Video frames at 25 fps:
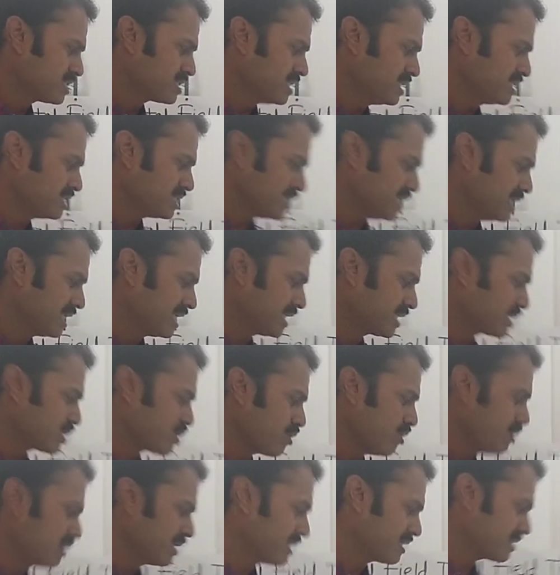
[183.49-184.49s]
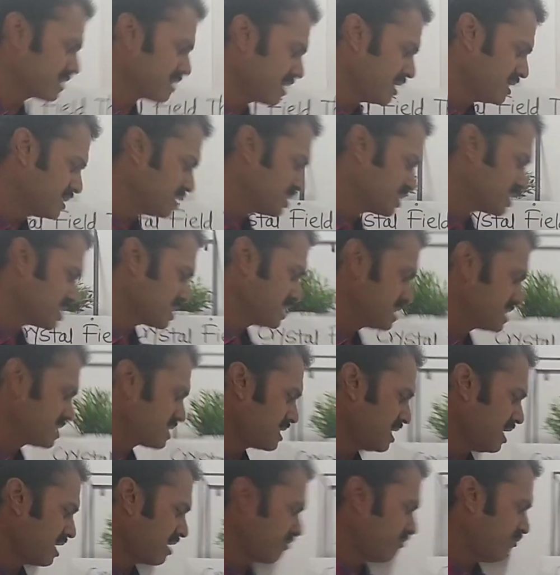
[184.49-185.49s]
such electronic
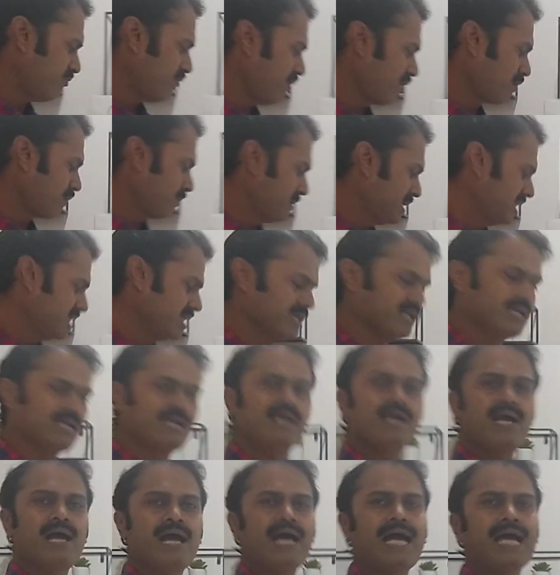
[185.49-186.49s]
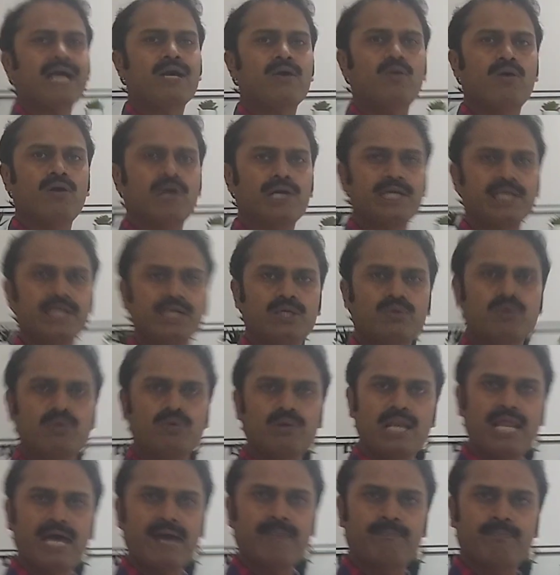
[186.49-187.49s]
transitions are forbidden according to
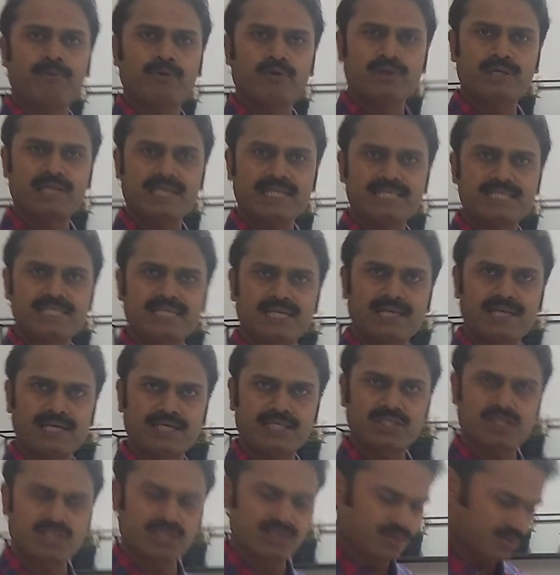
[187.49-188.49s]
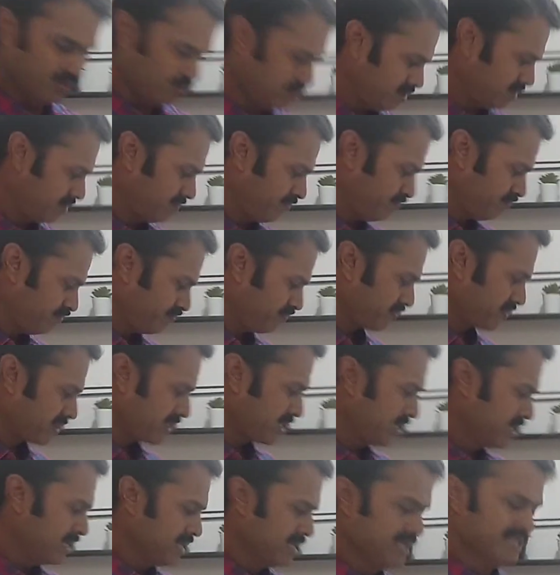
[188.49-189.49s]
Laporte selection rule.
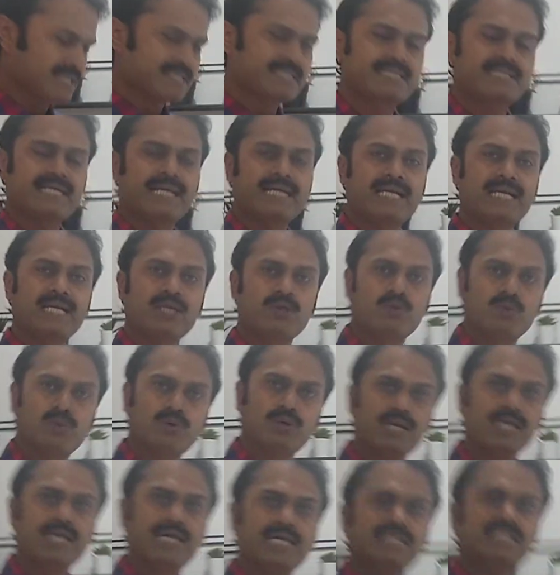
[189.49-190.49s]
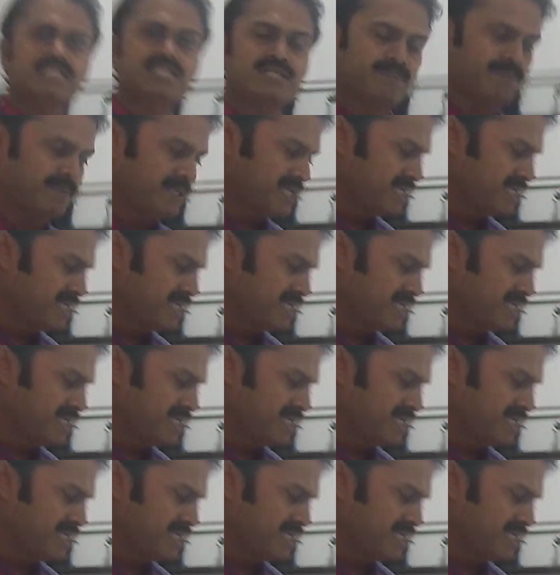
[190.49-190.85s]
Second rule is